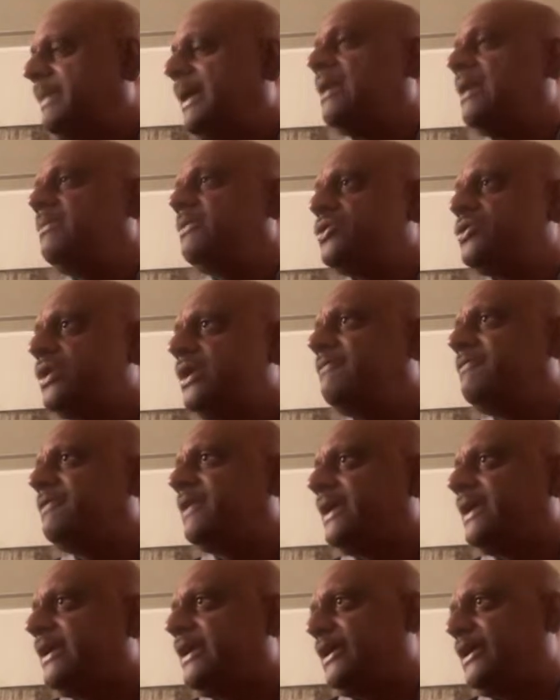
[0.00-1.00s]

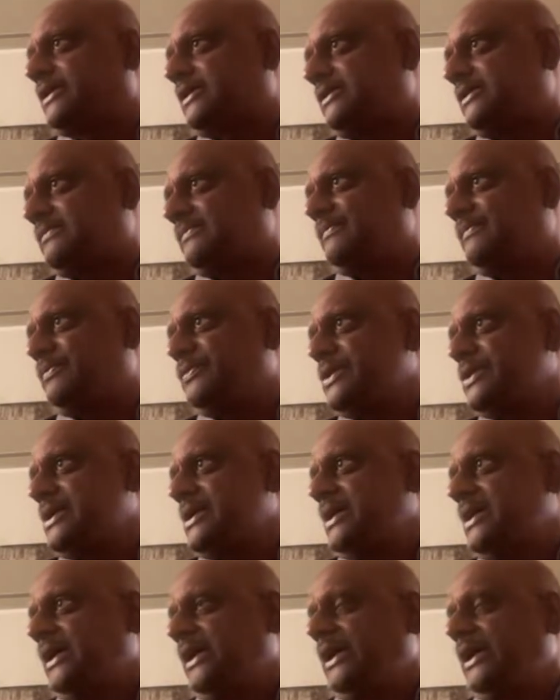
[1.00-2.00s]
paramesonephric duct.
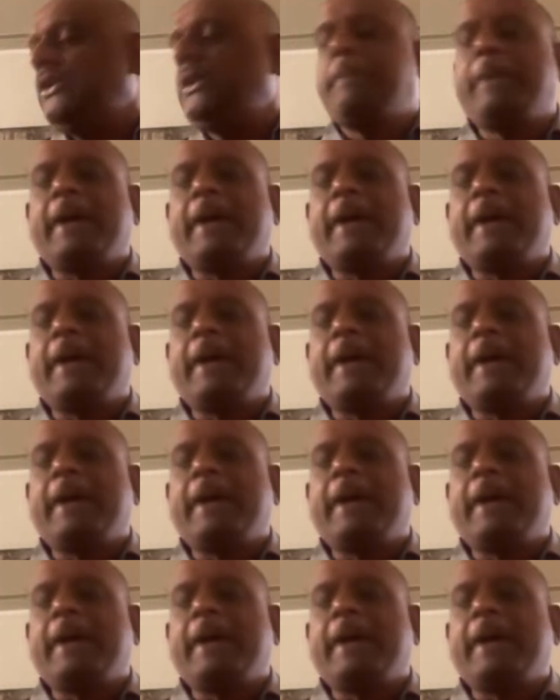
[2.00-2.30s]
If the